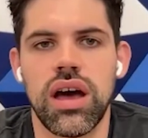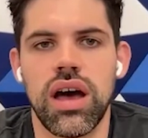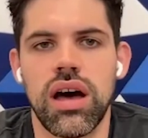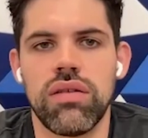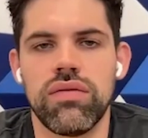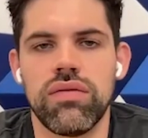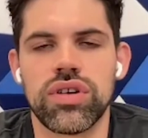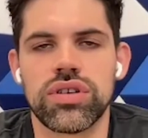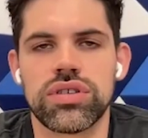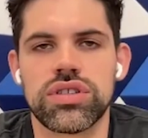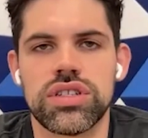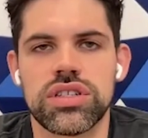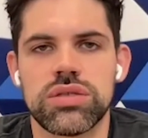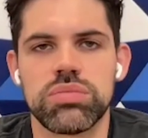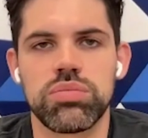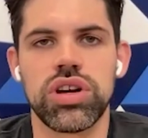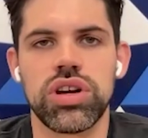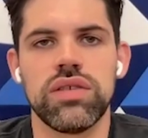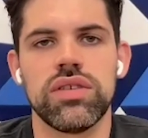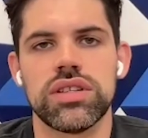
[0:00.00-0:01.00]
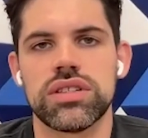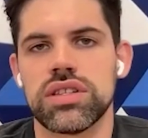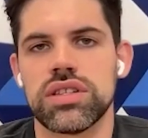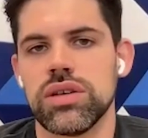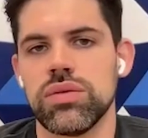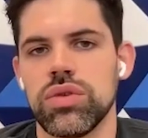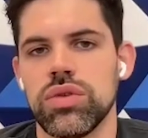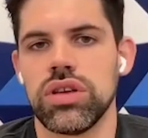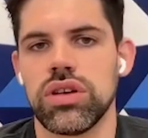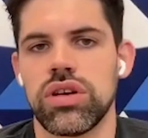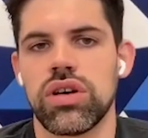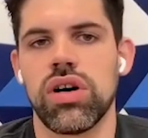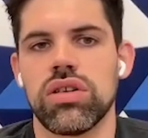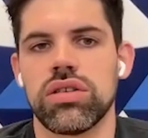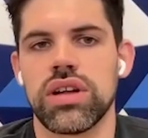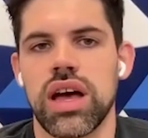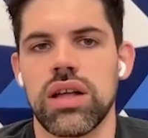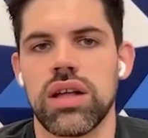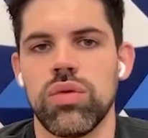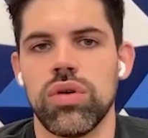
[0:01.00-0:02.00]
versus previously when you call
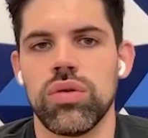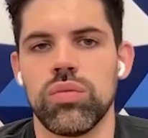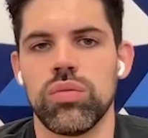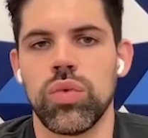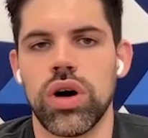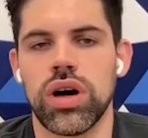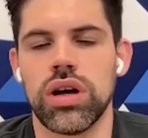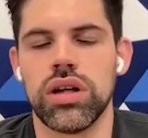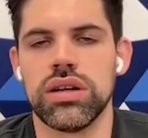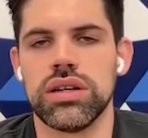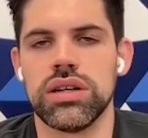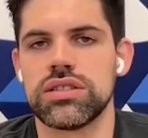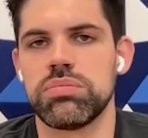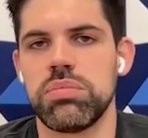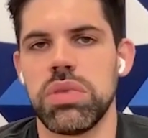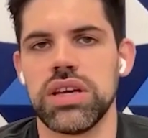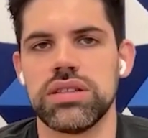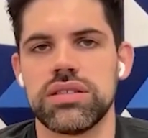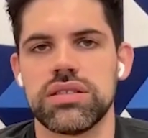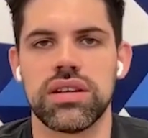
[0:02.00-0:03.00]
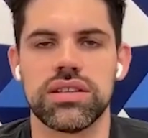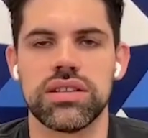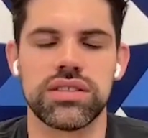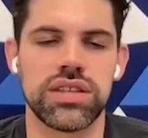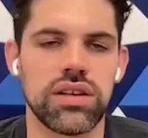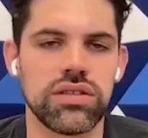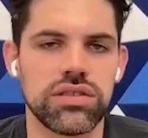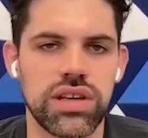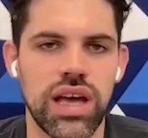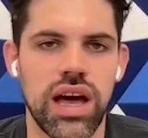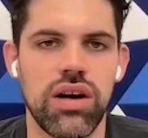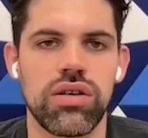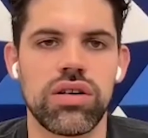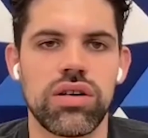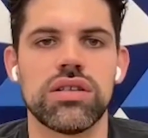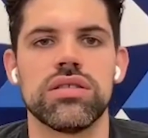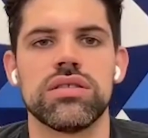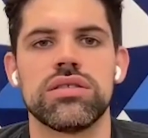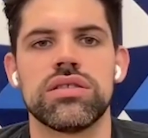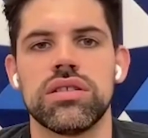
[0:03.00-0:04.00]
911, it's based on cell
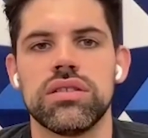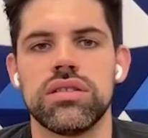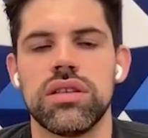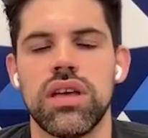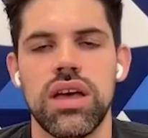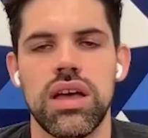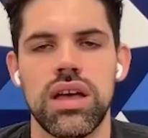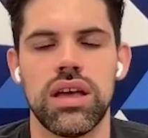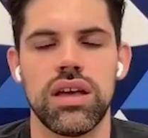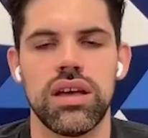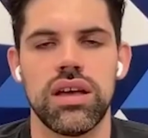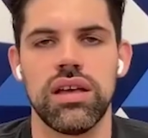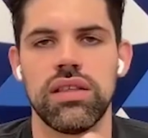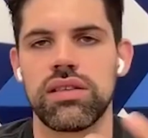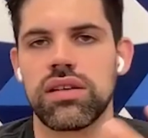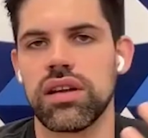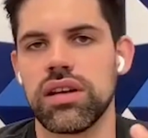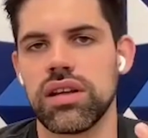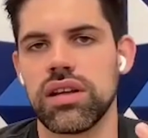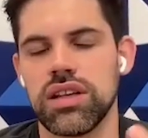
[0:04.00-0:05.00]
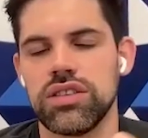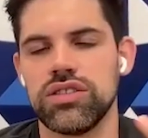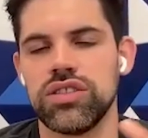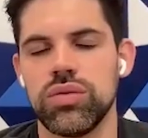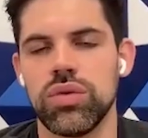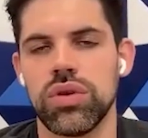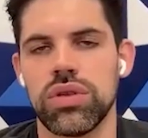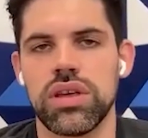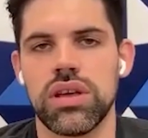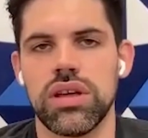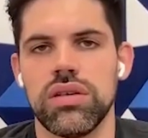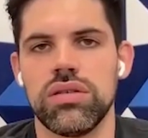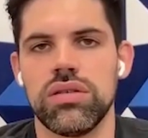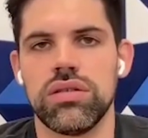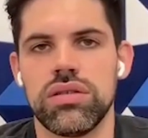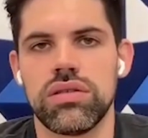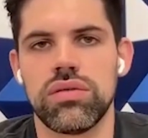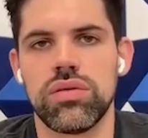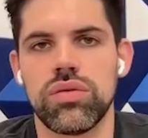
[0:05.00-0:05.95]
towers and it's going to get you within,